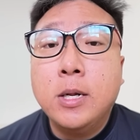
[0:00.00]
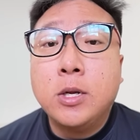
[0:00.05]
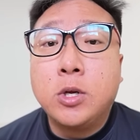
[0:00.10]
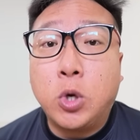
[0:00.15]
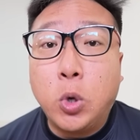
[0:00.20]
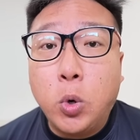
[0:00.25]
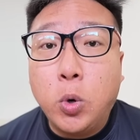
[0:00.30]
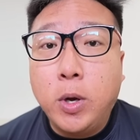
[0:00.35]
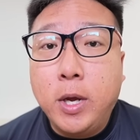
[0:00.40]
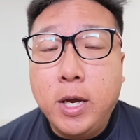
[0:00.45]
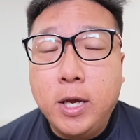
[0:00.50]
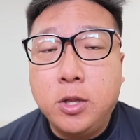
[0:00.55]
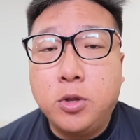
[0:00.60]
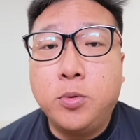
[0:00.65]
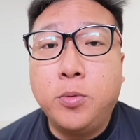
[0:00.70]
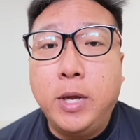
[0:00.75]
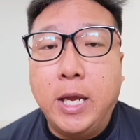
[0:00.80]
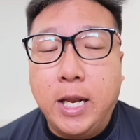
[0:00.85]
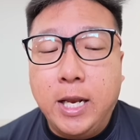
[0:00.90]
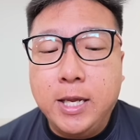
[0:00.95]
go ahead
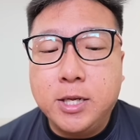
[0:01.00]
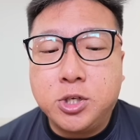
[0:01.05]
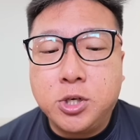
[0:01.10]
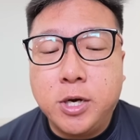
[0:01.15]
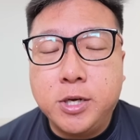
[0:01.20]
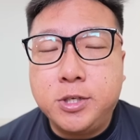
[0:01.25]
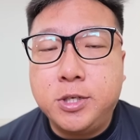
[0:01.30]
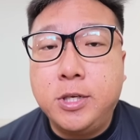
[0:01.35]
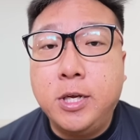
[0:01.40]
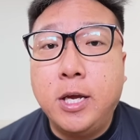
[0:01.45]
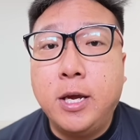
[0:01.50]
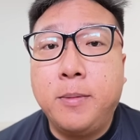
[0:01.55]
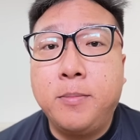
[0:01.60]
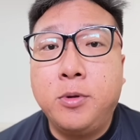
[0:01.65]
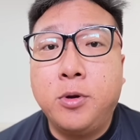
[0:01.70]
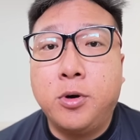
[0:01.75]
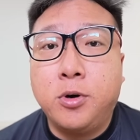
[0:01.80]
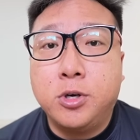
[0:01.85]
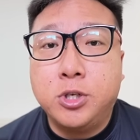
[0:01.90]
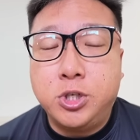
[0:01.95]
to Elite Charge TM
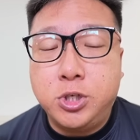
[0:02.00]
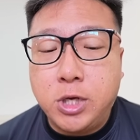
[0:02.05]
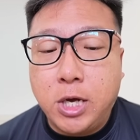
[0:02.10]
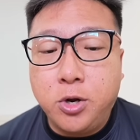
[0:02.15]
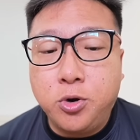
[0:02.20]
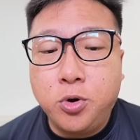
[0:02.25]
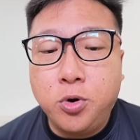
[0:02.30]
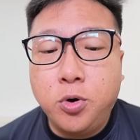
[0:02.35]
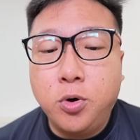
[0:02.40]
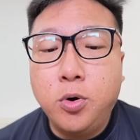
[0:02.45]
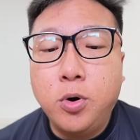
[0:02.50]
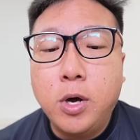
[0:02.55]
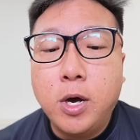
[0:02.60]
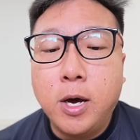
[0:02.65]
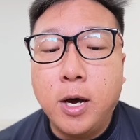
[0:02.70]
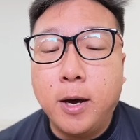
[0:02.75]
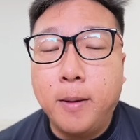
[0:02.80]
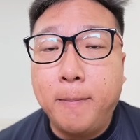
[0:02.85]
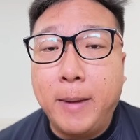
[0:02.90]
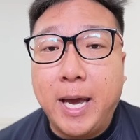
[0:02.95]
your Shadow
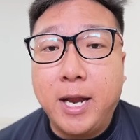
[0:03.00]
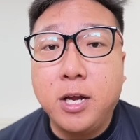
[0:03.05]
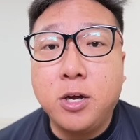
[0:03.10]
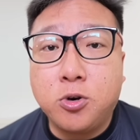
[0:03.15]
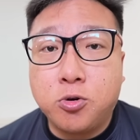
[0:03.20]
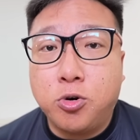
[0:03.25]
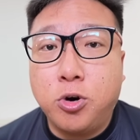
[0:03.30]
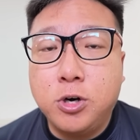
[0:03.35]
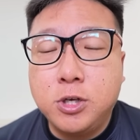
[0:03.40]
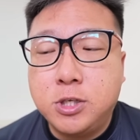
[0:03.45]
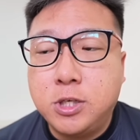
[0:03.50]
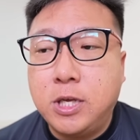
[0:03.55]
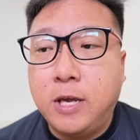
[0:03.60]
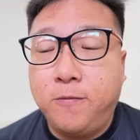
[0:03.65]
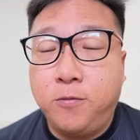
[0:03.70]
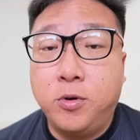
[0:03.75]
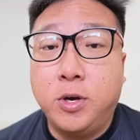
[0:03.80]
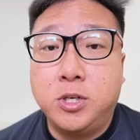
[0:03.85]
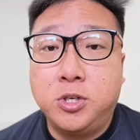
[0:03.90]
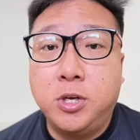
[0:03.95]
Metagross
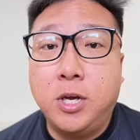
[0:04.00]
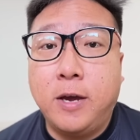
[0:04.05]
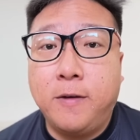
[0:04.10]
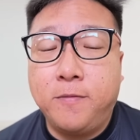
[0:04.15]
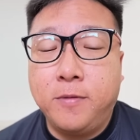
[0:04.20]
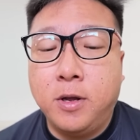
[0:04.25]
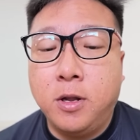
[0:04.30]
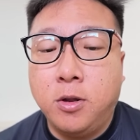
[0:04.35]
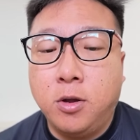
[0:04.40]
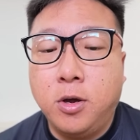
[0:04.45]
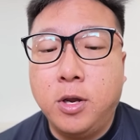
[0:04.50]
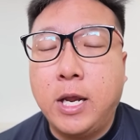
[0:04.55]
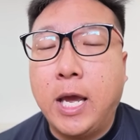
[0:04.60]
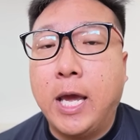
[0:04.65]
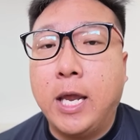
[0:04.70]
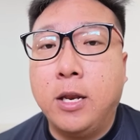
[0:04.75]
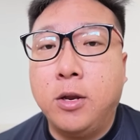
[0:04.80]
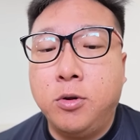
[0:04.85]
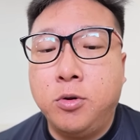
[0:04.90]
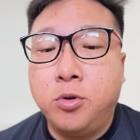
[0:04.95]
if you actually have a lot
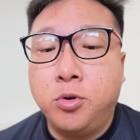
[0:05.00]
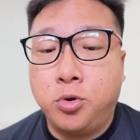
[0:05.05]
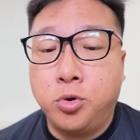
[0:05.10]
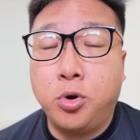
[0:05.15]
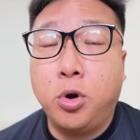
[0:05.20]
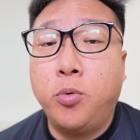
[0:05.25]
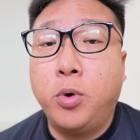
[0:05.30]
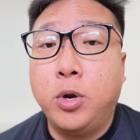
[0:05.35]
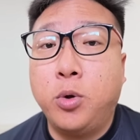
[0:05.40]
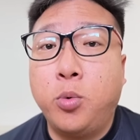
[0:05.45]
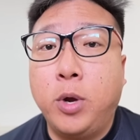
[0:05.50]
and you do not want to